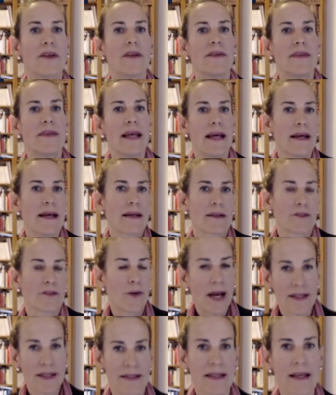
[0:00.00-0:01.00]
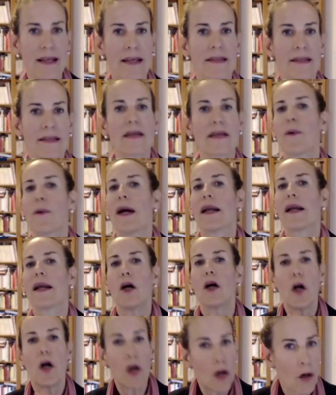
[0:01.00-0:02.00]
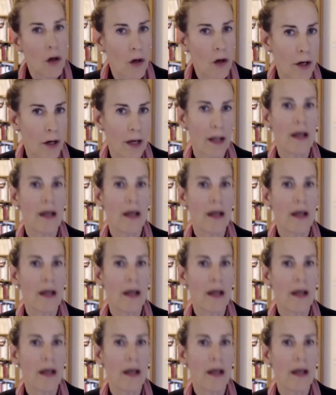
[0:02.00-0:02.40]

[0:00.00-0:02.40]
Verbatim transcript: their dresses were all